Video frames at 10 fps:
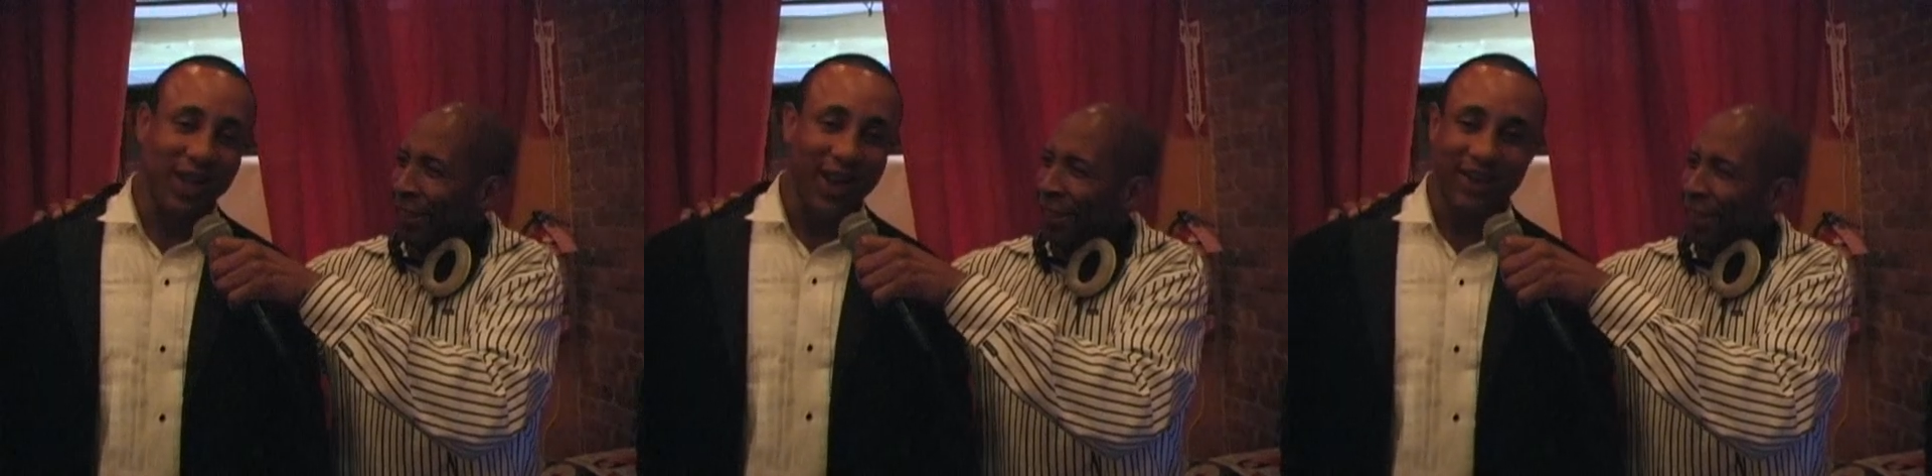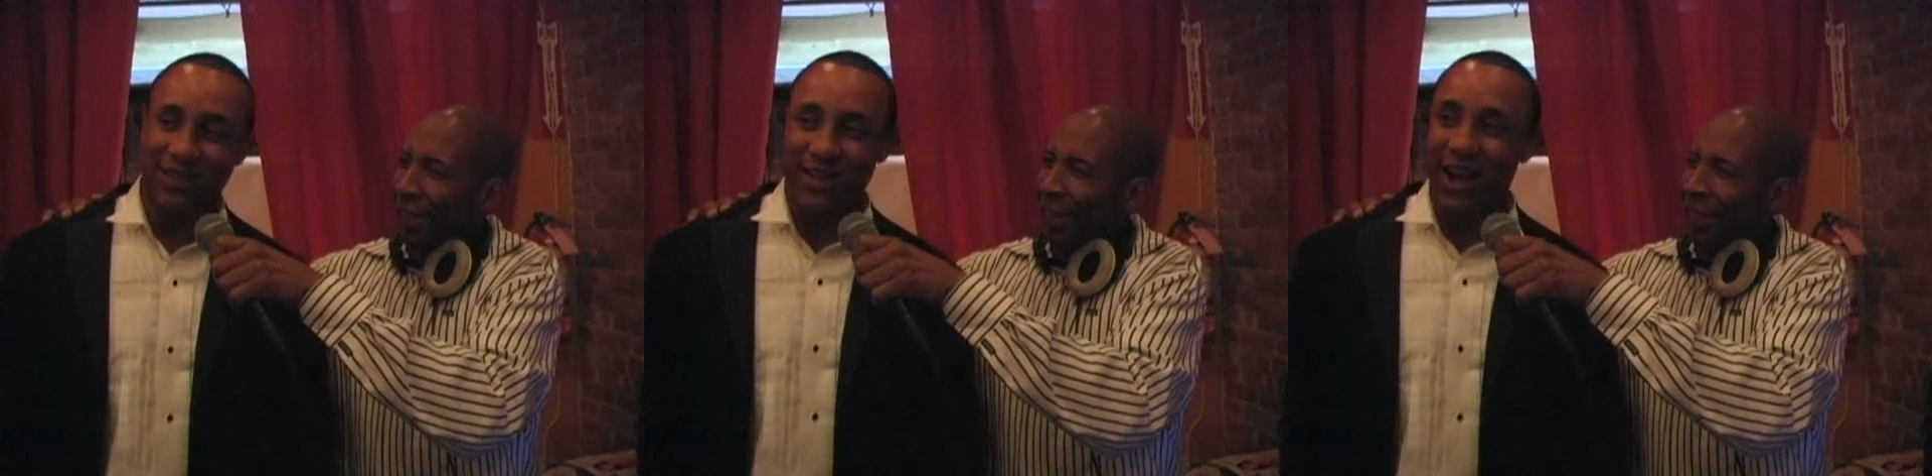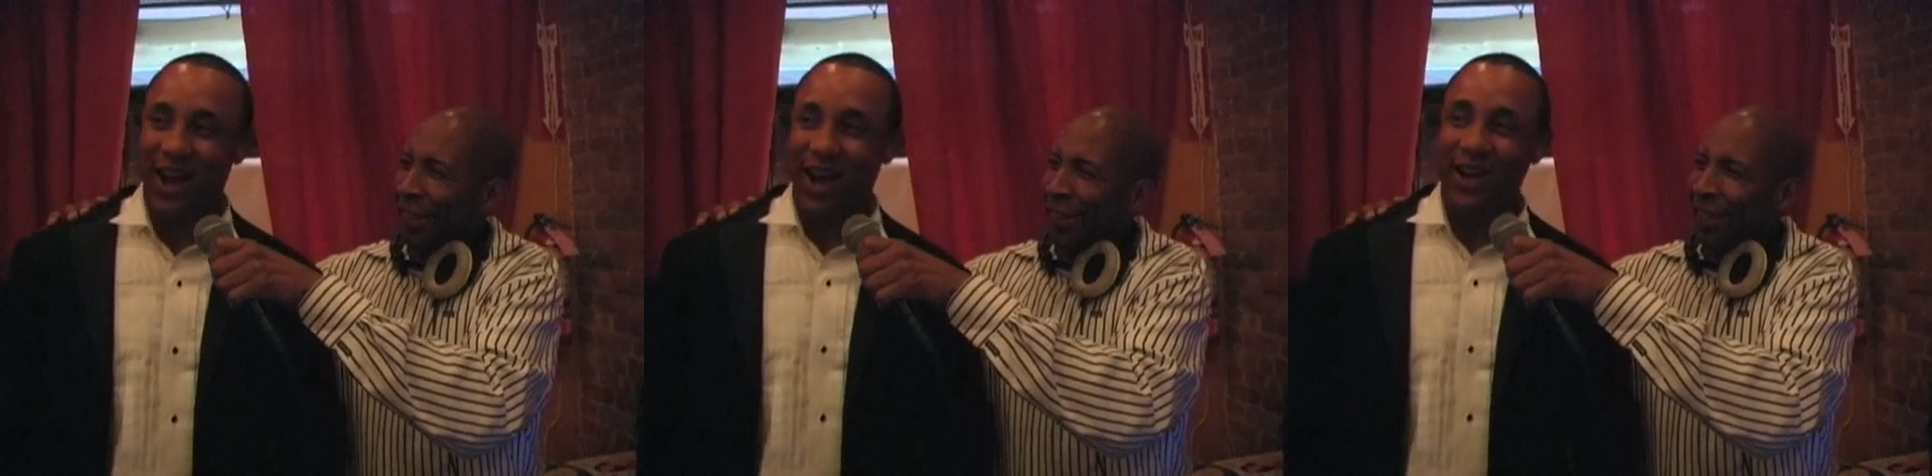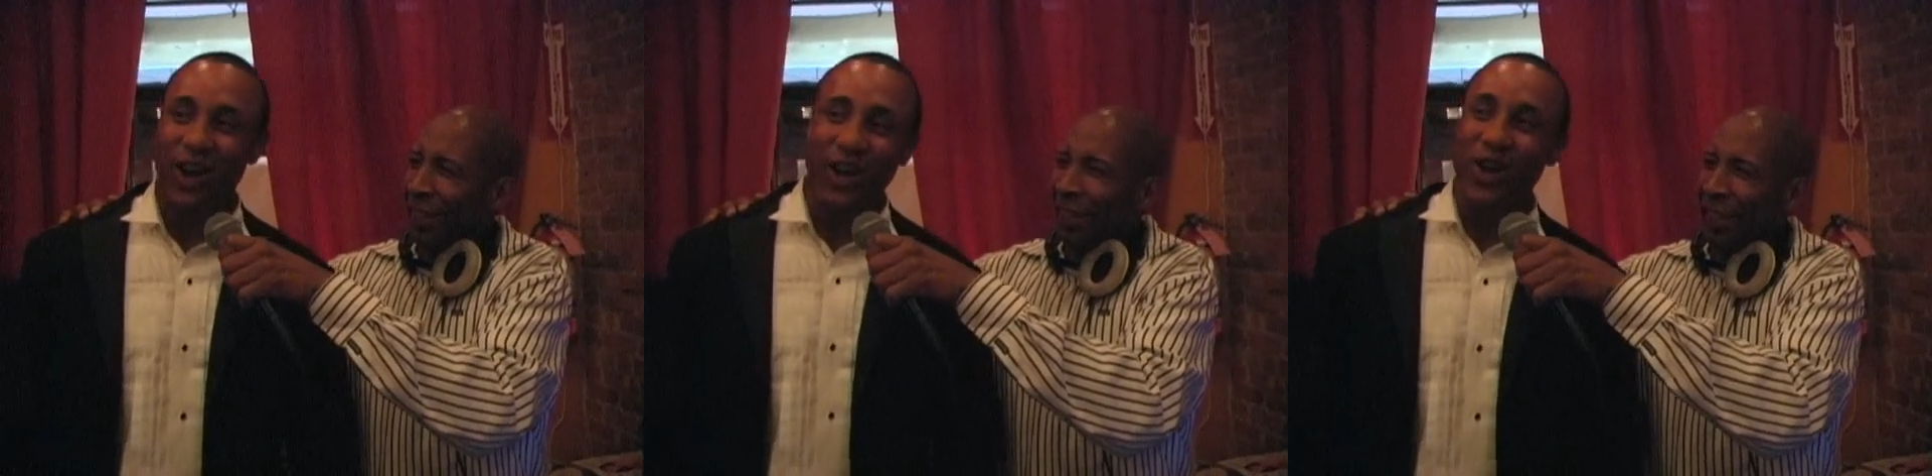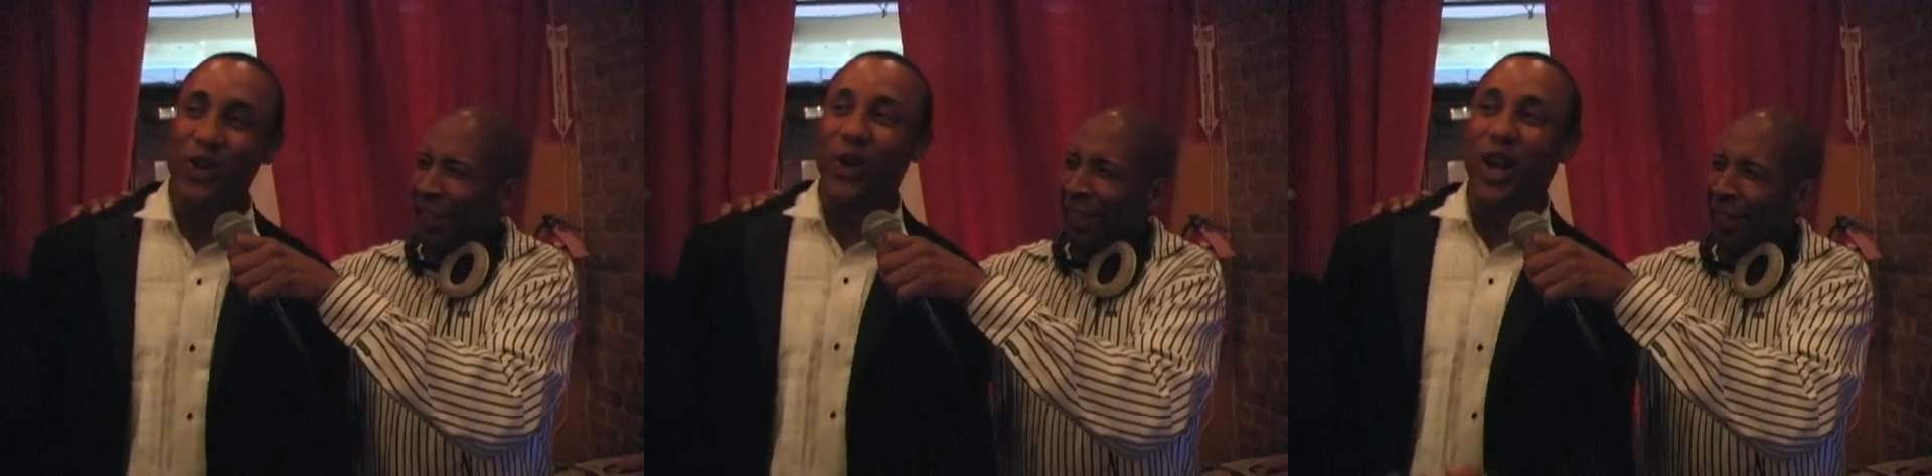No. no. no. I'm
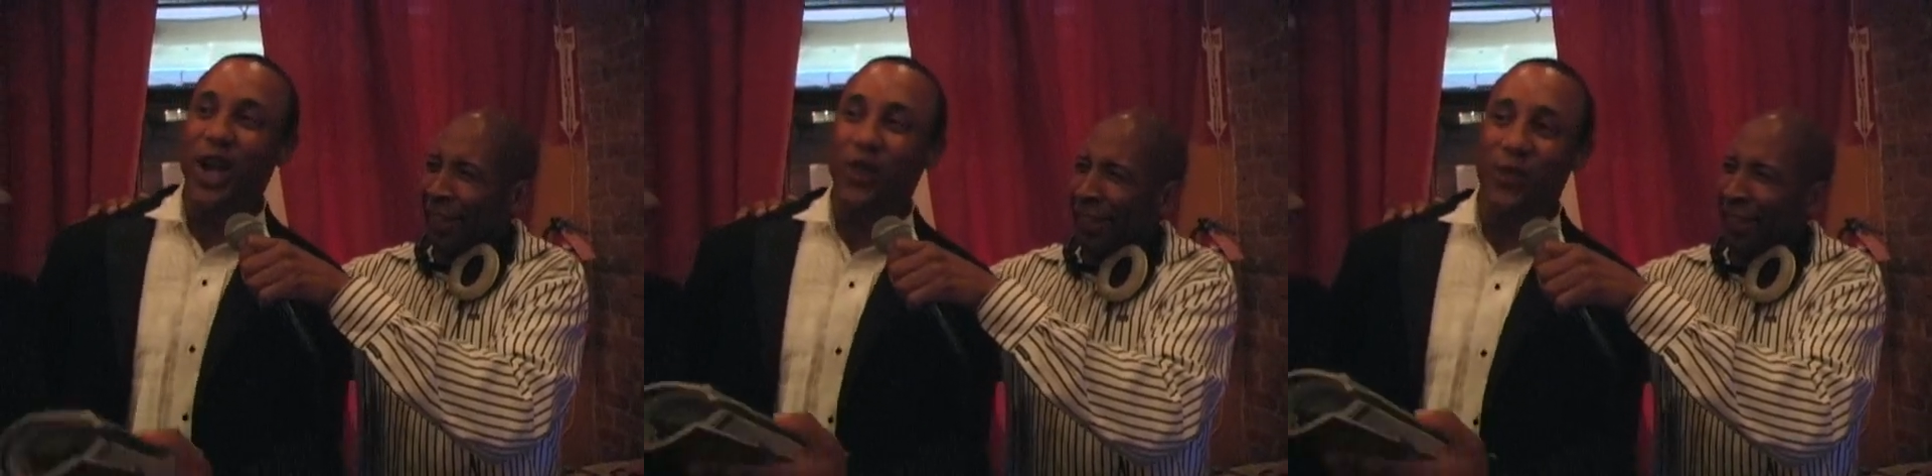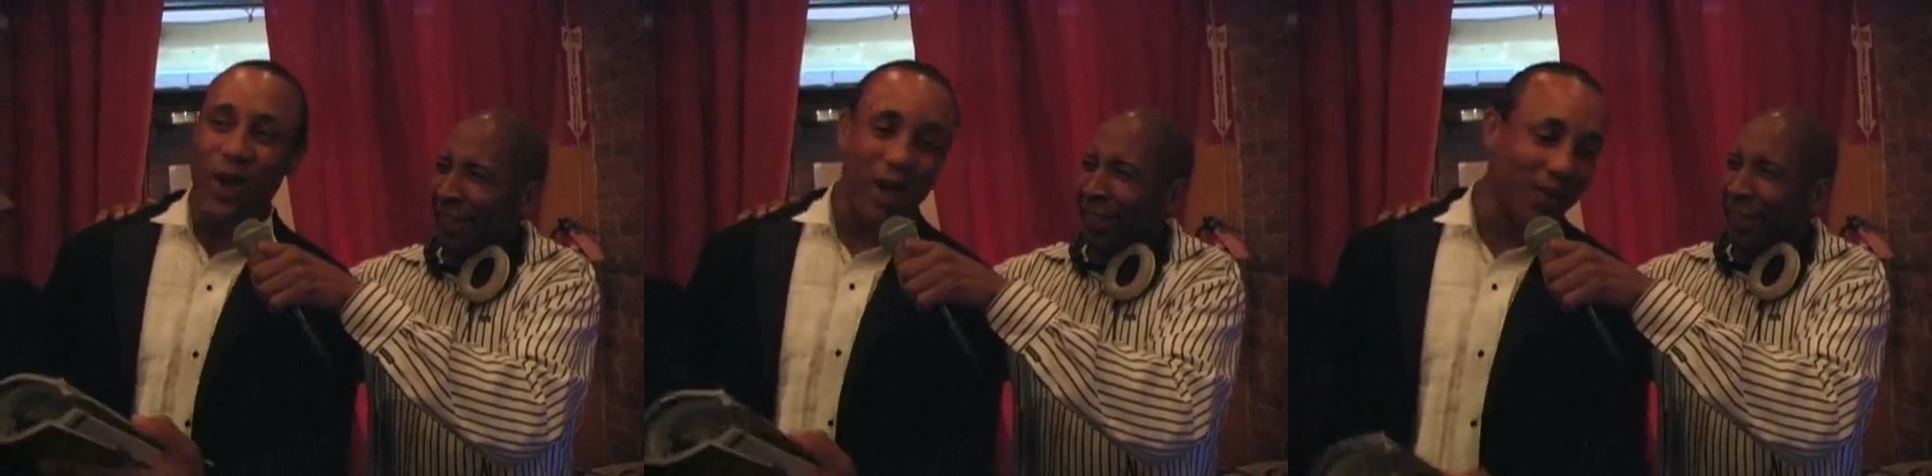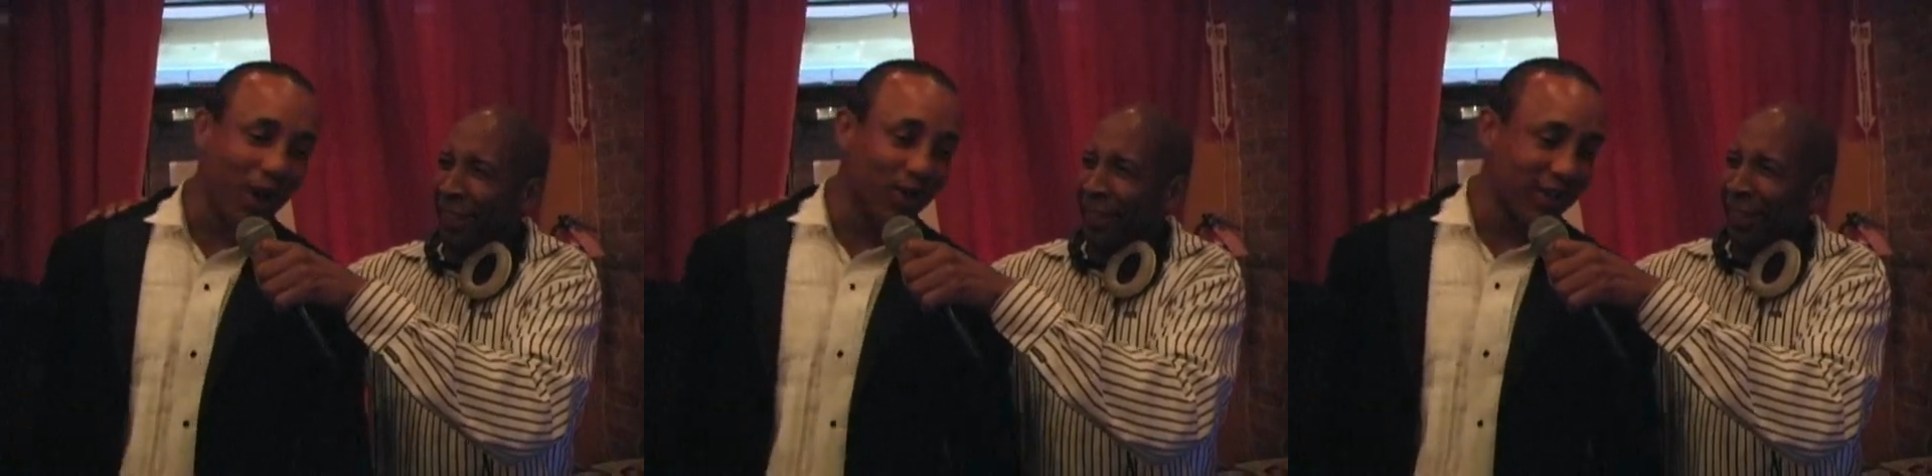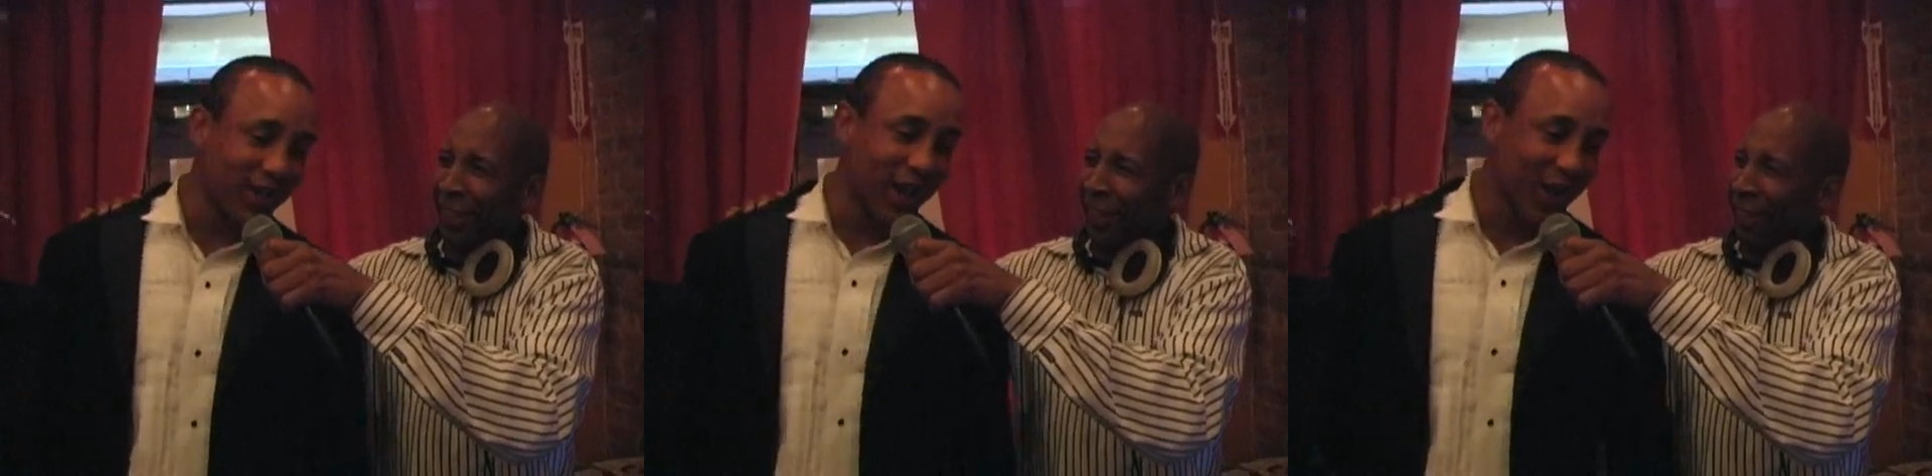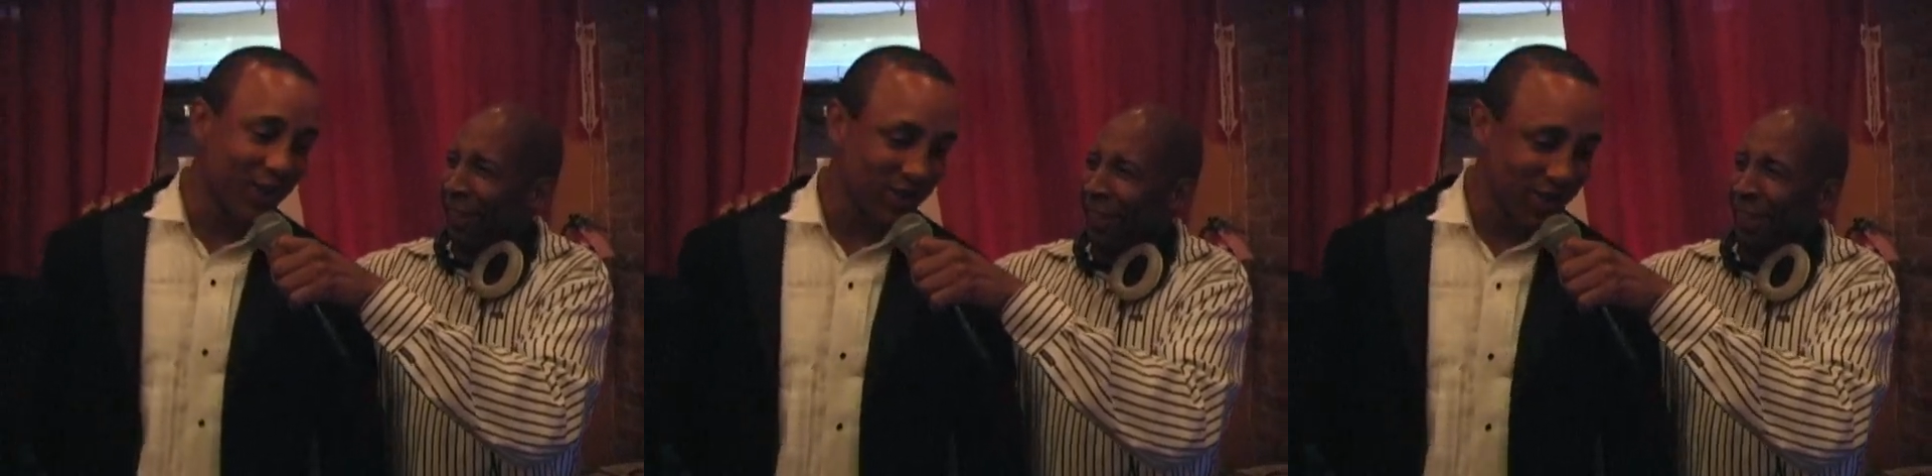a Lakers fan, but I was a
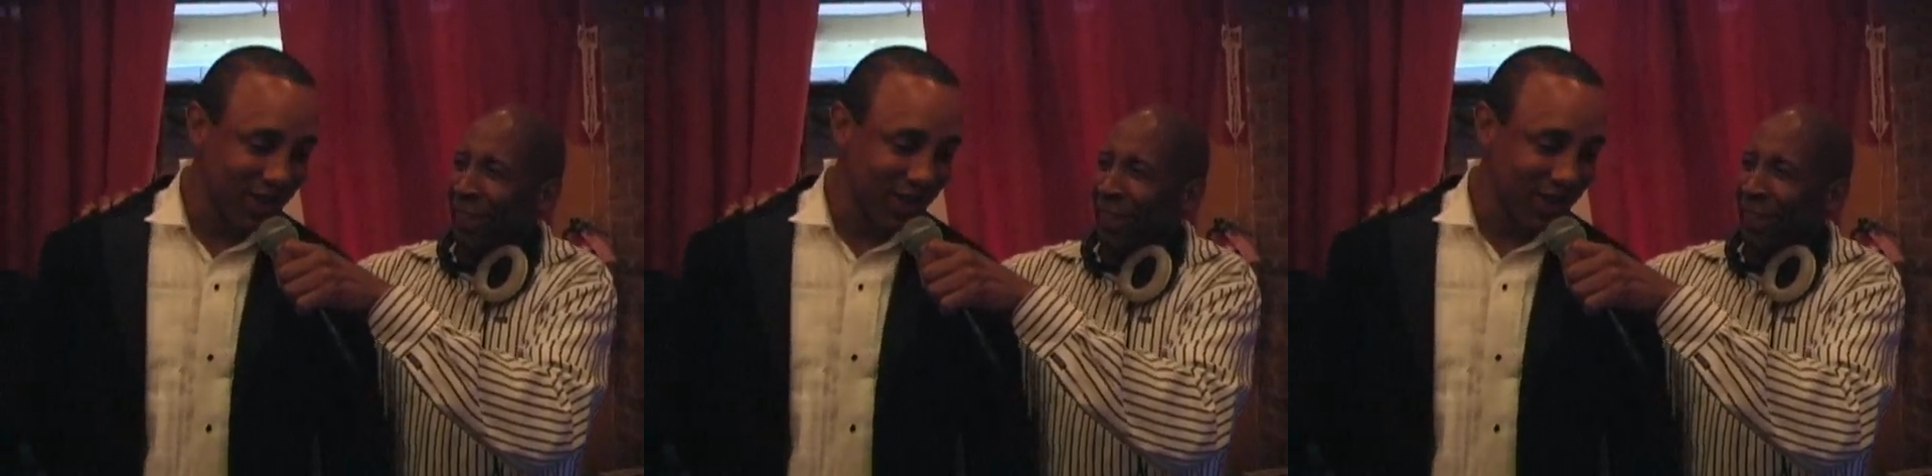Lakers.